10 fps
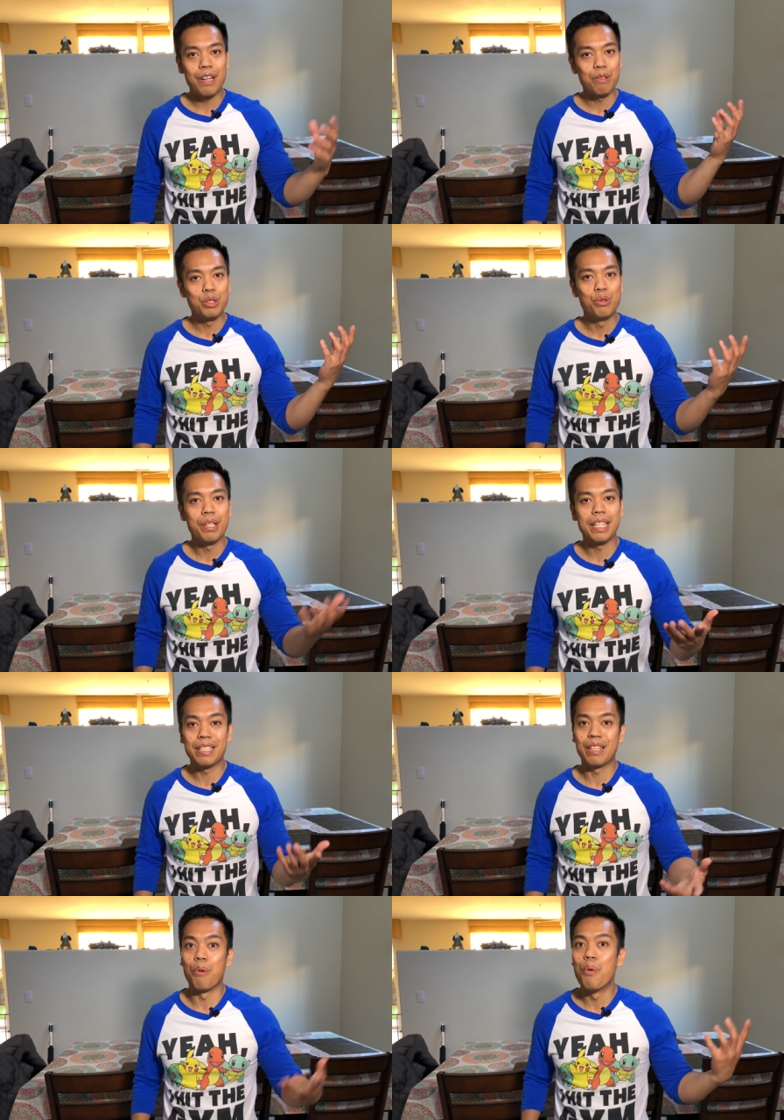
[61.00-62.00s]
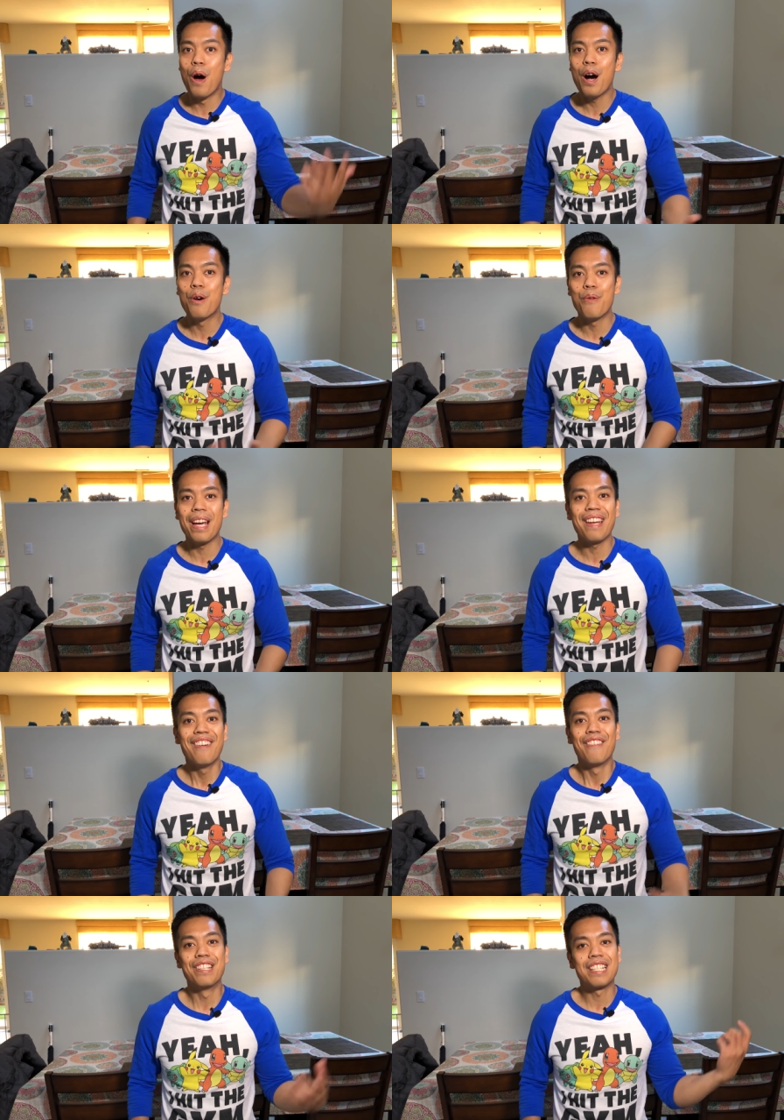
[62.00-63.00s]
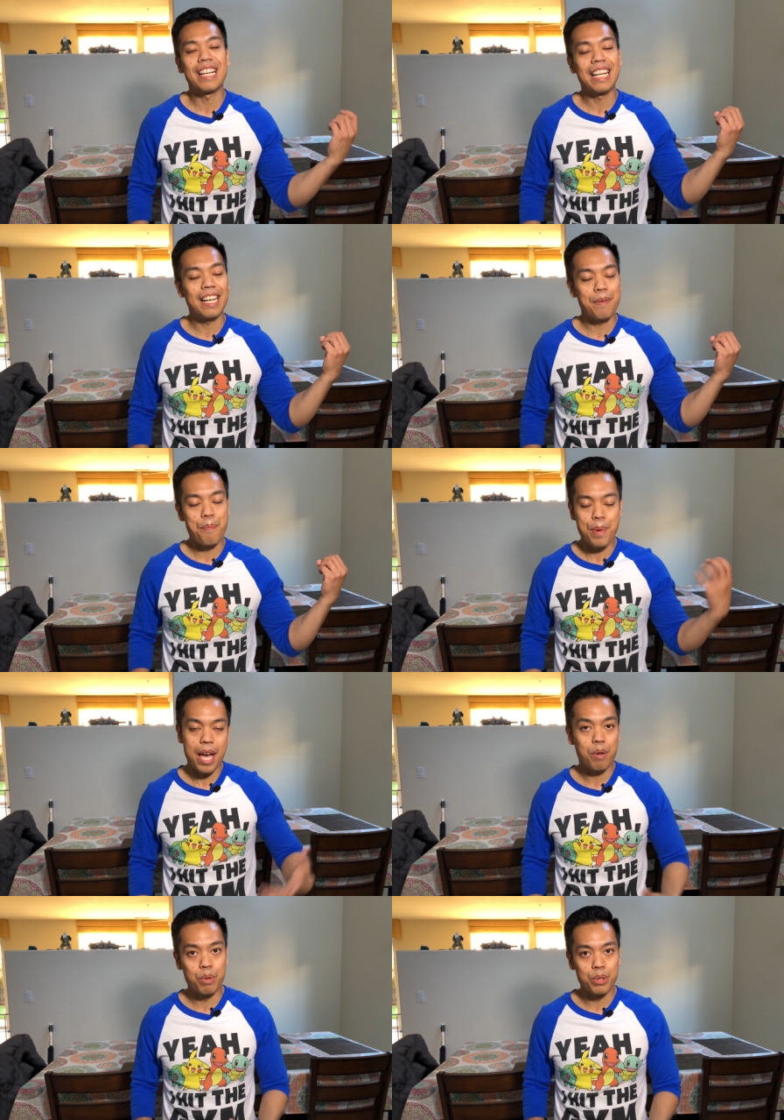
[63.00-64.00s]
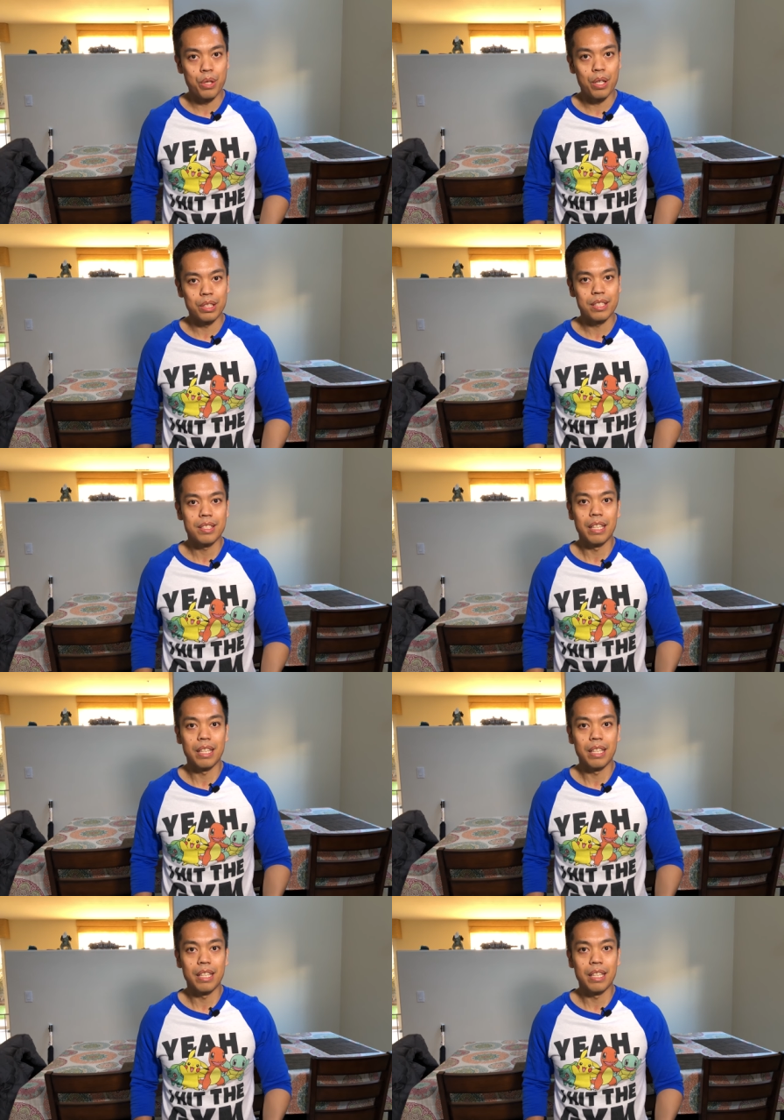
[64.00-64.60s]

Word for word: I was doing it the wrong way, which I got bad results.